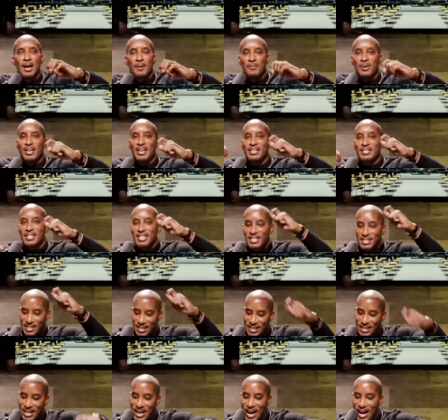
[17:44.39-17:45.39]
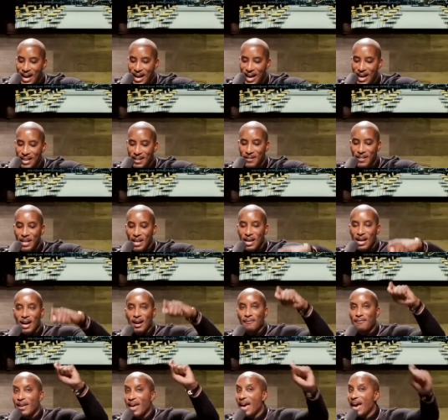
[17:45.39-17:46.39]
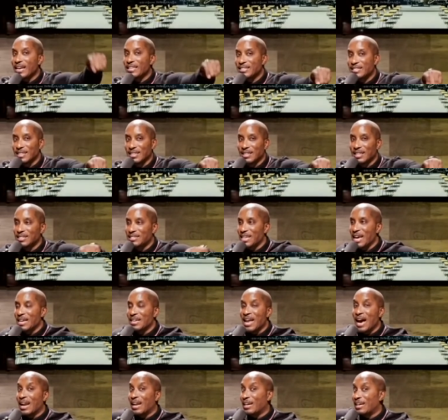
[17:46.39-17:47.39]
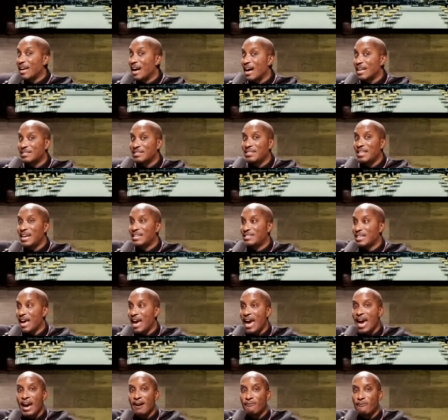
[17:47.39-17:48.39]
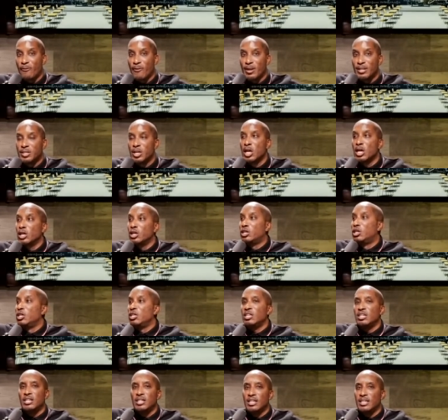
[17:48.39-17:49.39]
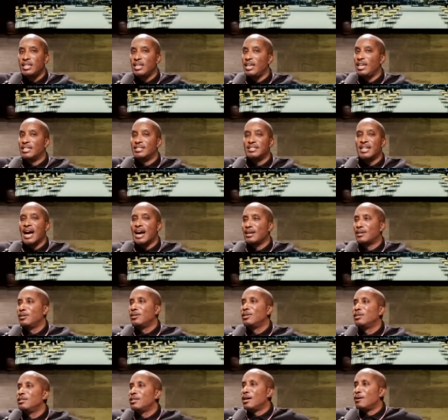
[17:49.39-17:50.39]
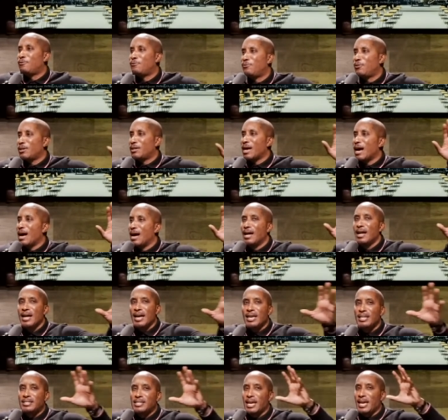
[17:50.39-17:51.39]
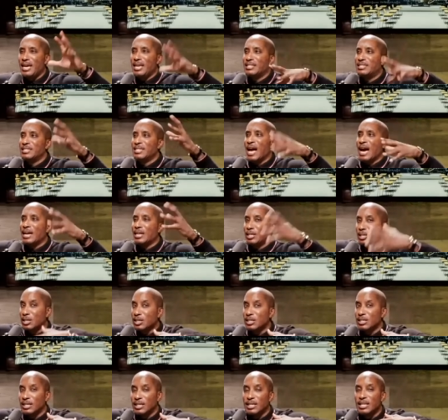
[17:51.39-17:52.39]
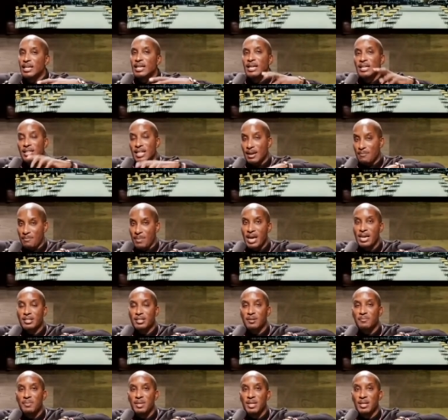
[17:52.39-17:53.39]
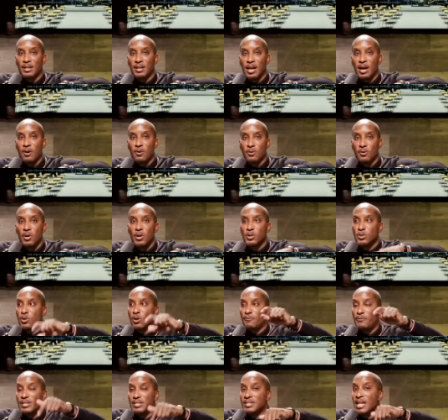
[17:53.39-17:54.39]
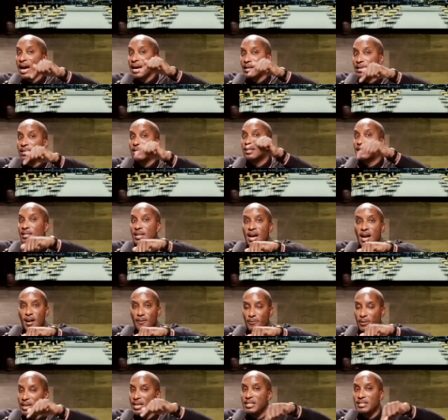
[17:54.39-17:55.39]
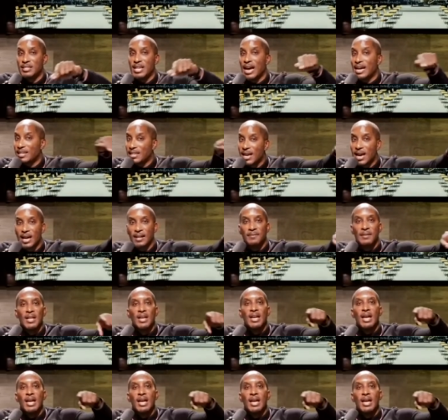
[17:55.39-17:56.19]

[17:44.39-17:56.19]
Because he's a God of excellence and not a God that's average, good is not good enough for God. He said, It's not good that man should be alone. So if it's not good enough, he's not done.